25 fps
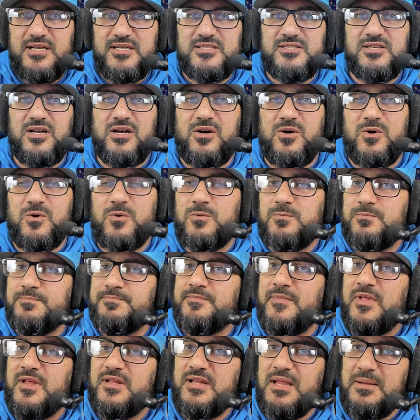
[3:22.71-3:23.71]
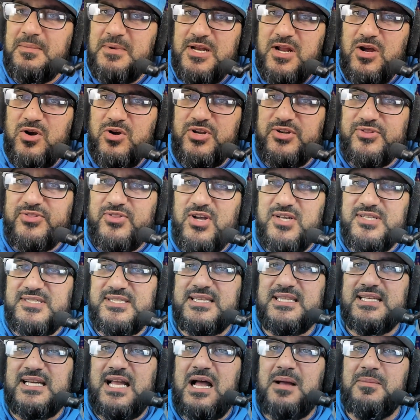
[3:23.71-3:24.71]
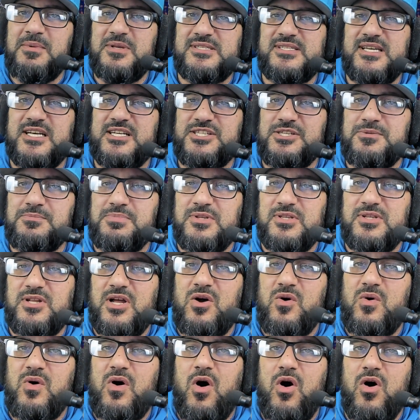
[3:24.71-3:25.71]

So let me know your thoughts in the comment section below.